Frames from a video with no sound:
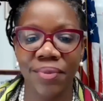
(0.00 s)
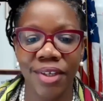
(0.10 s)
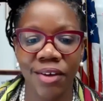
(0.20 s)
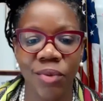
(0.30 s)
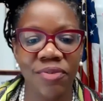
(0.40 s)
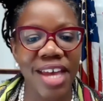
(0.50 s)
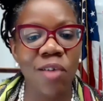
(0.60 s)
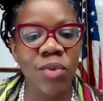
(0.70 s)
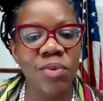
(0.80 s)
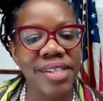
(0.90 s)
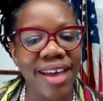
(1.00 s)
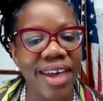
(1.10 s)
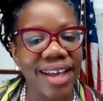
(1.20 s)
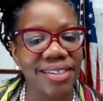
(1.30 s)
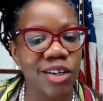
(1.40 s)
With that, we will now
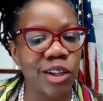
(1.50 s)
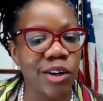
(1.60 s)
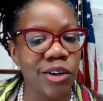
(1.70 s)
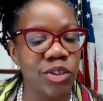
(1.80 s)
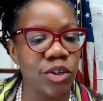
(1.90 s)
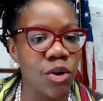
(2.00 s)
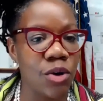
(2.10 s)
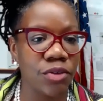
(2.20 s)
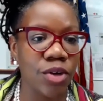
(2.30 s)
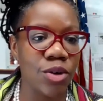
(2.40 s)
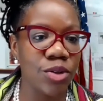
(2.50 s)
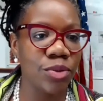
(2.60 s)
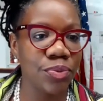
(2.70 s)
ask the clerk to call the roll.